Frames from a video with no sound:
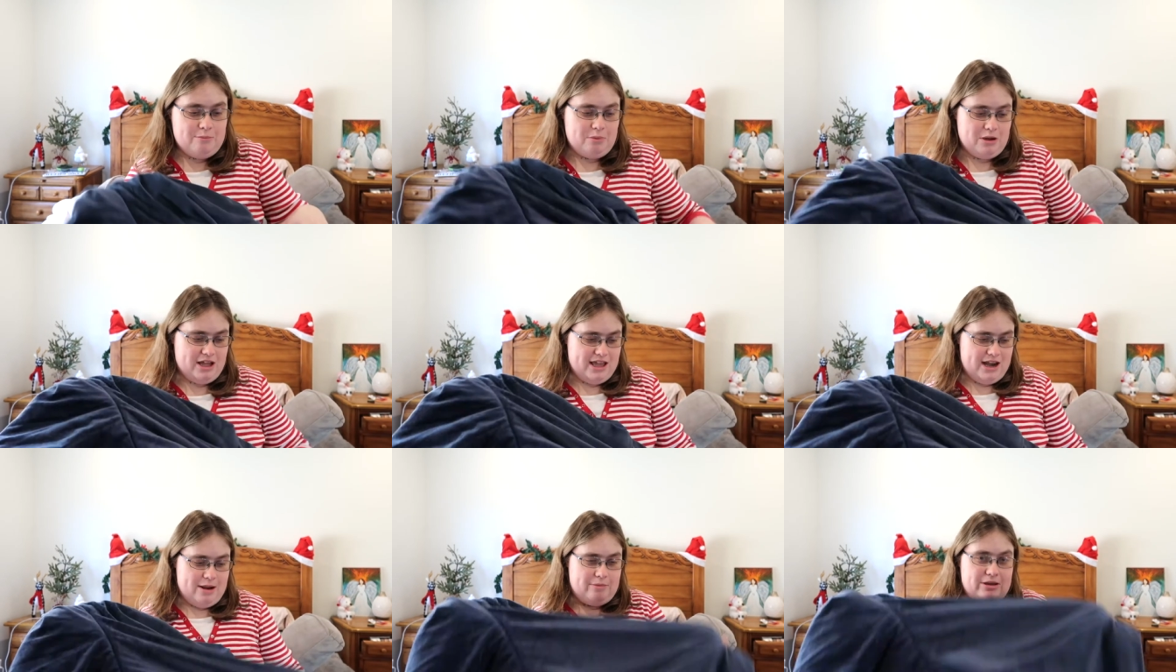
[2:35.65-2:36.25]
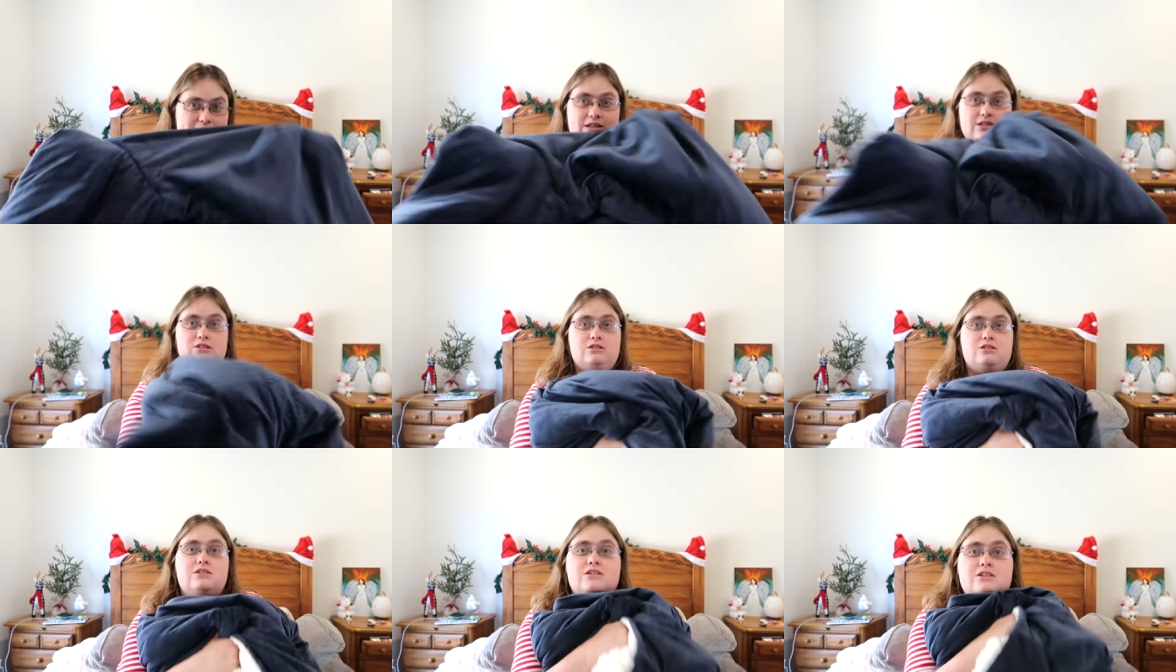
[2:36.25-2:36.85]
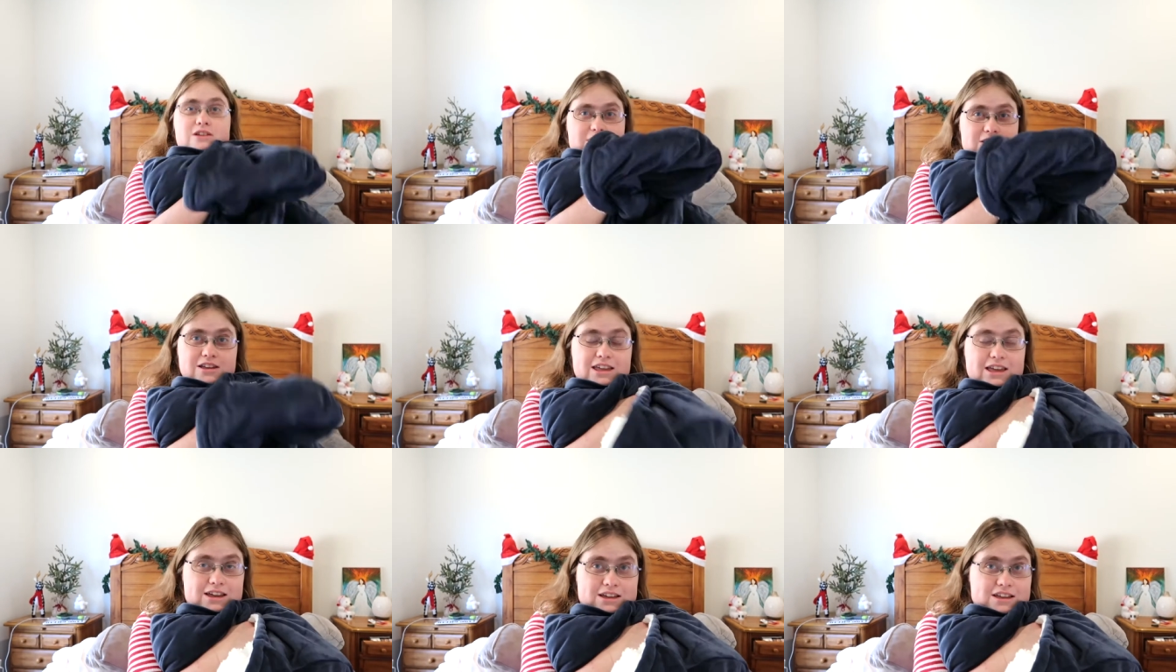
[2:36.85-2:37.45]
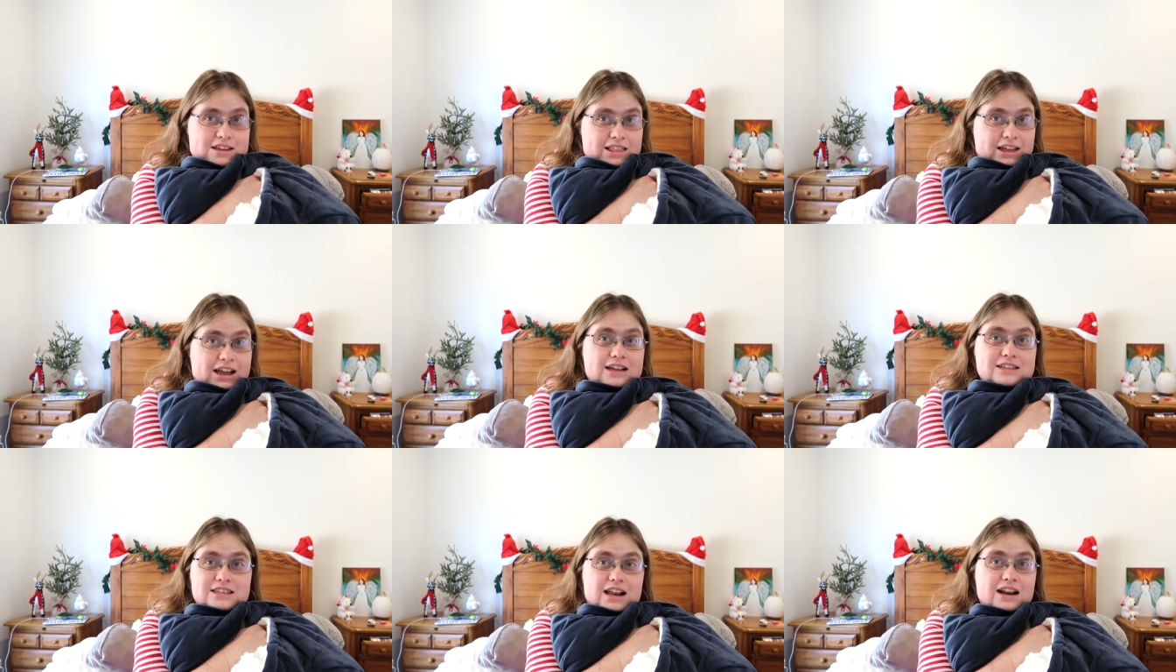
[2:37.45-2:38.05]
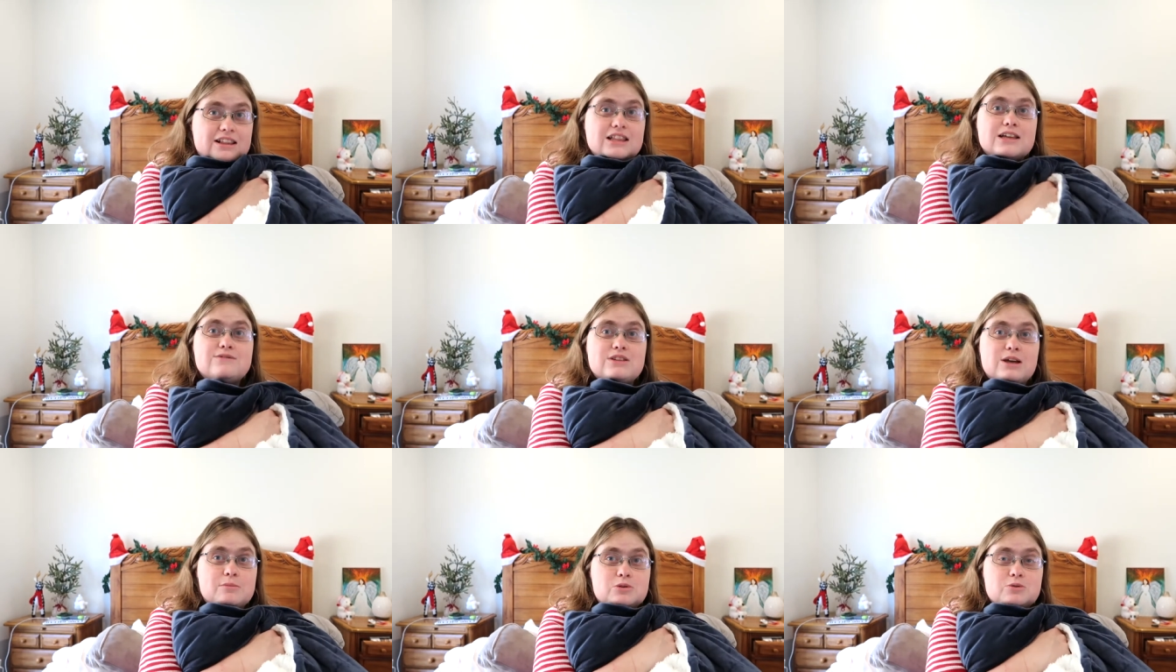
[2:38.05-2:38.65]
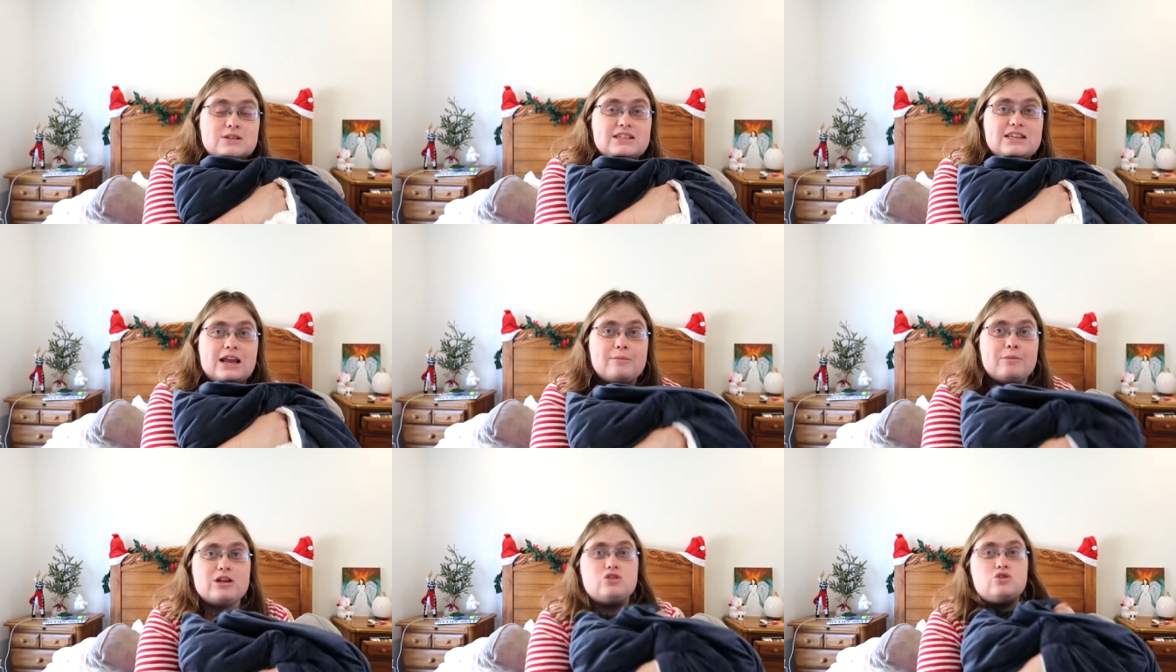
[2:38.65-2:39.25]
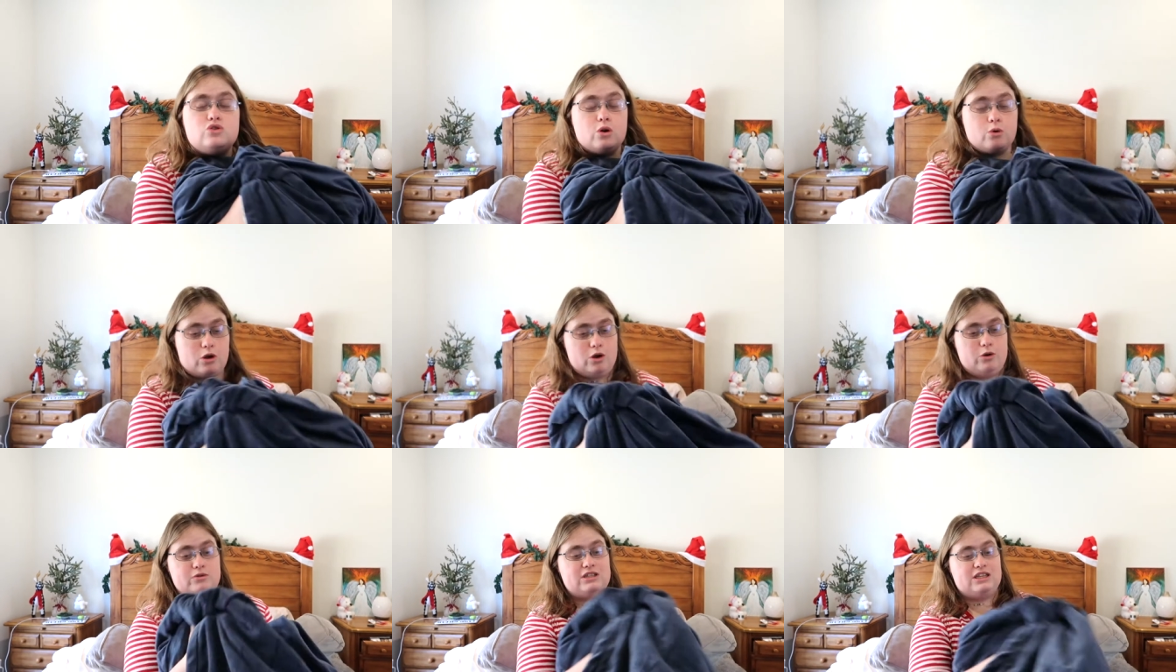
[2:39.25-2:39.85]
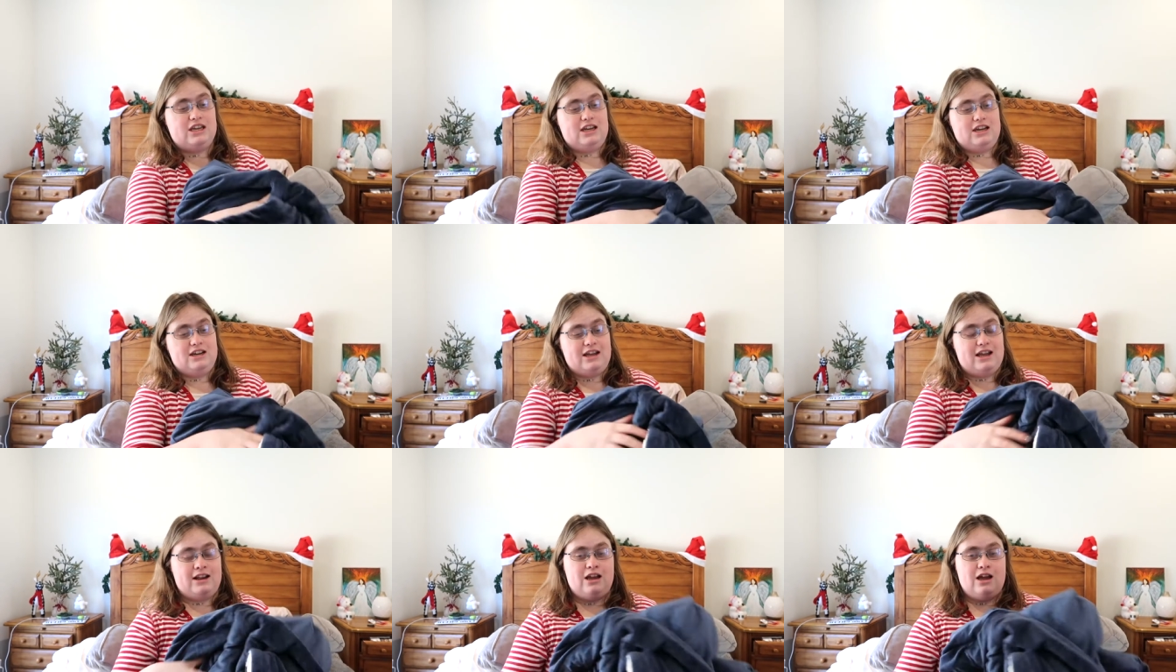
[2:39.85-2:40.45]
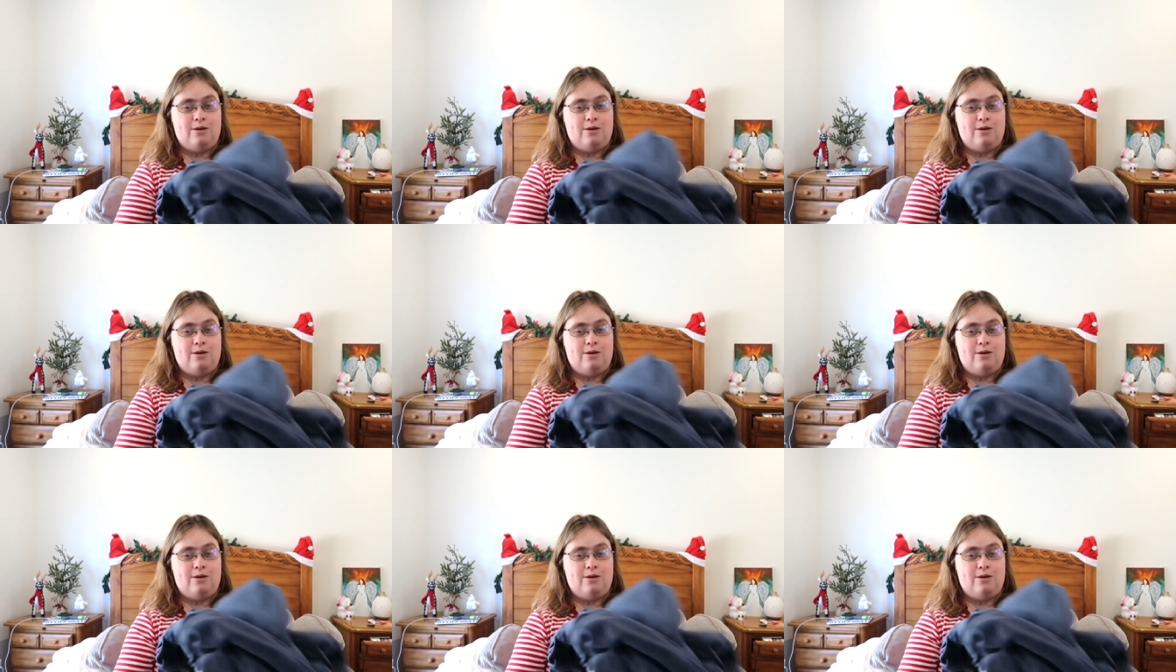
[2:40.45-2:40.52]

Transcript: But, I mean, it's, like I said, it lives up to its name. It is so cozy and